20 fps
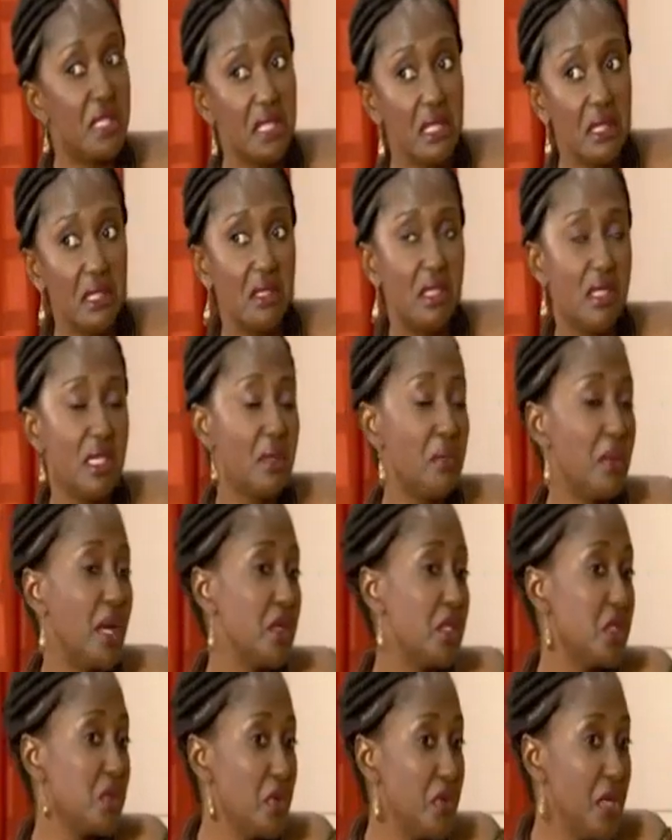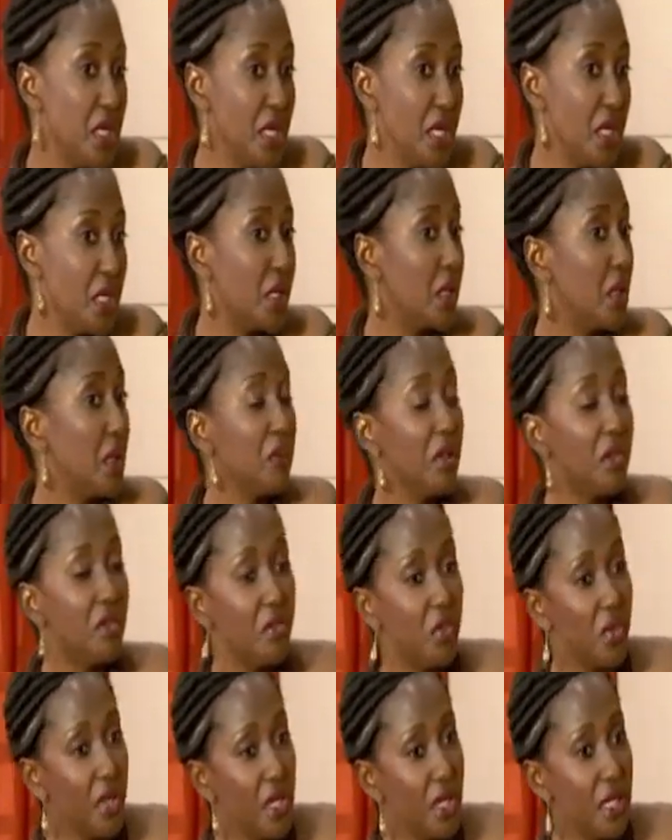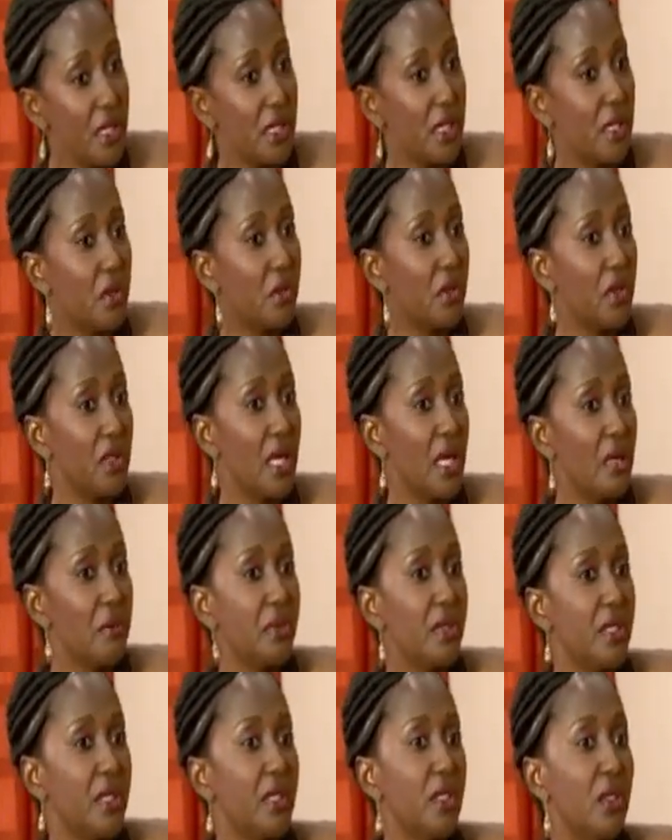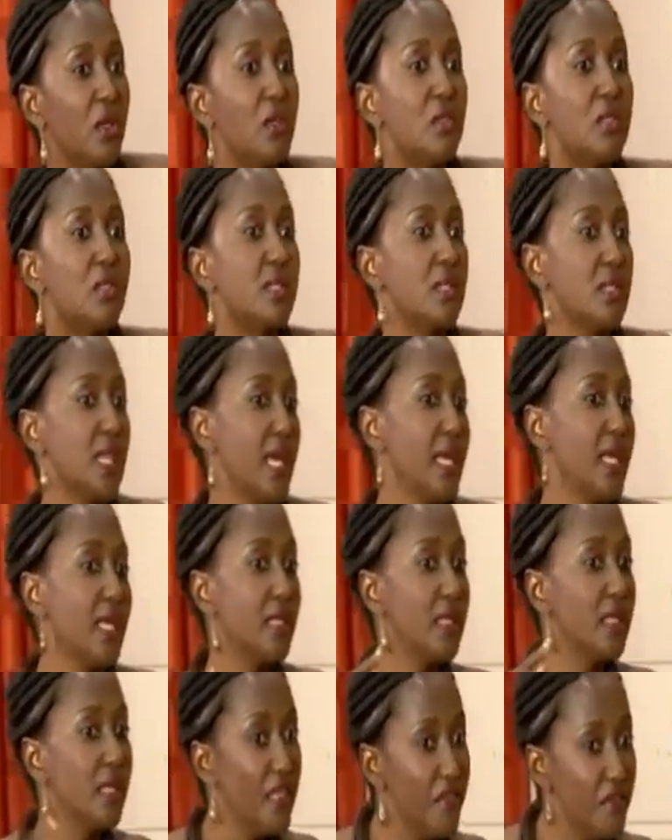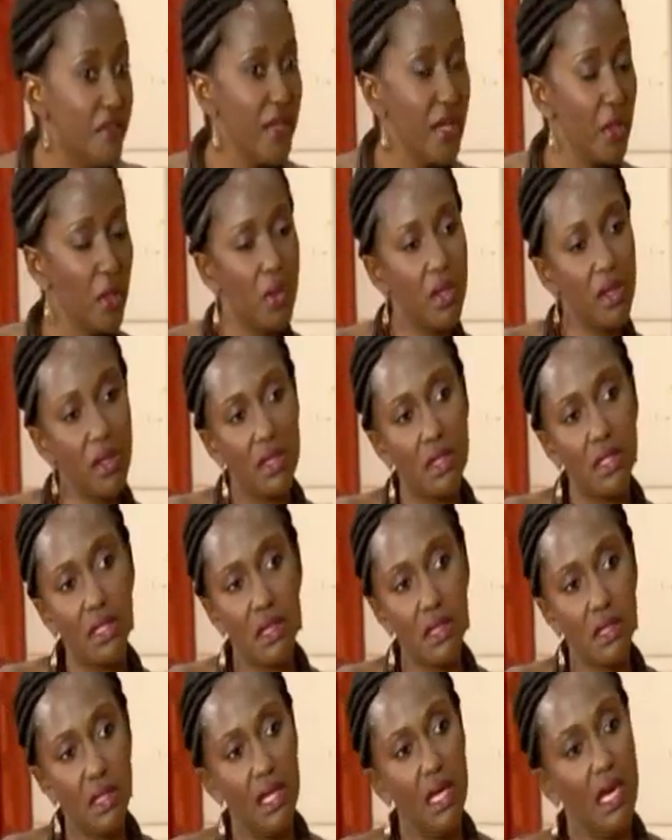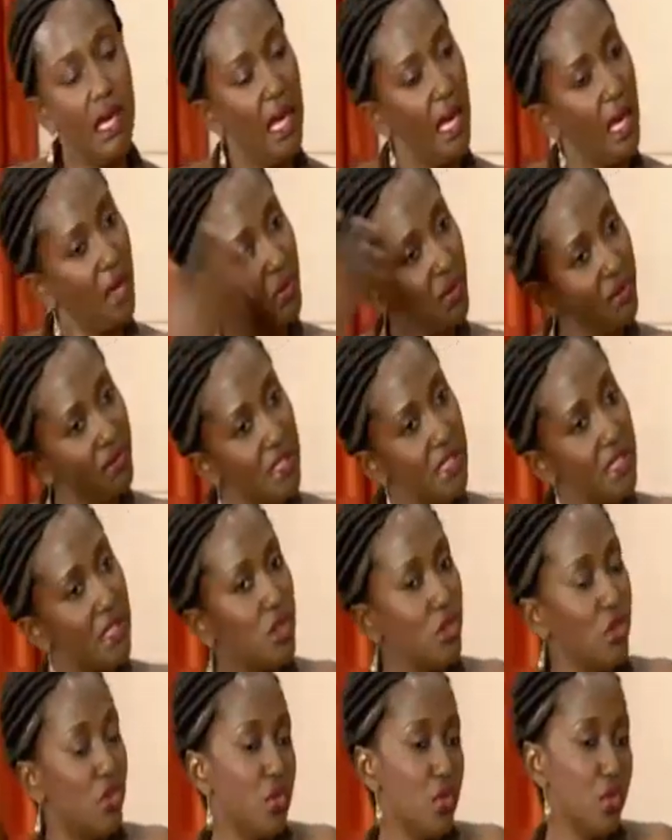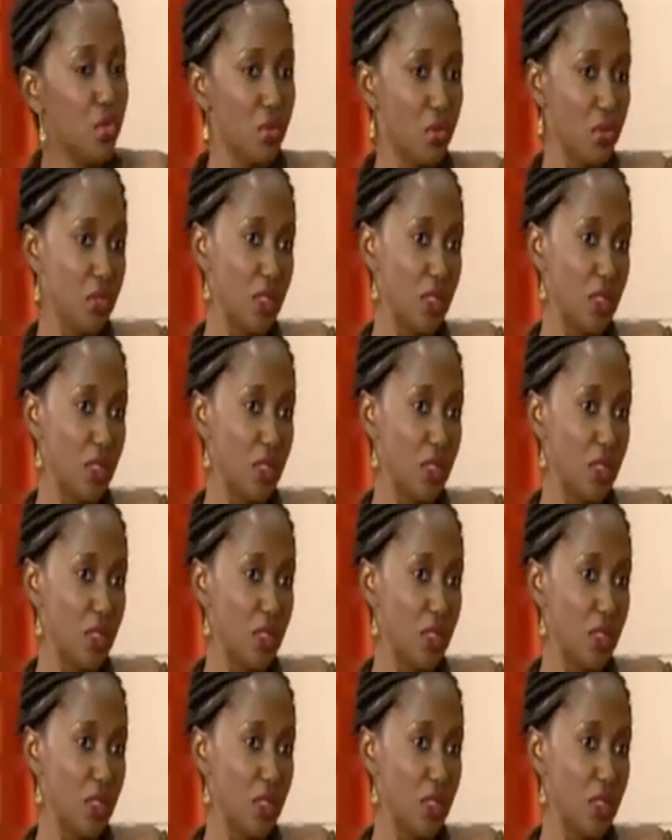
visit us about a week, a couple of weeks and all that, but not like living with us. And we visit too.